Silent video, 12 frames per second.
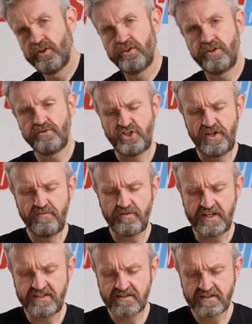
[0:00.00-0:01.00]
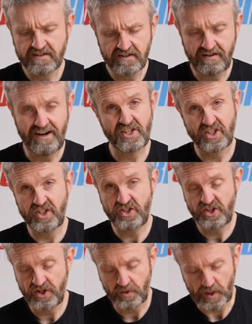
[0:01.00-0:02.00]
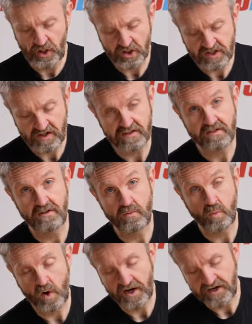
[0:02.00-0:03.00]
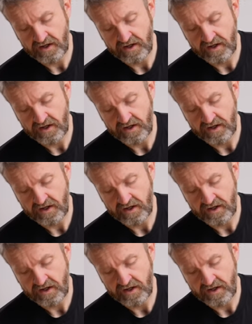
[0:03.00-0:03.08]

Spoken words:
Those chin vents are actually two. It looks like there's only one,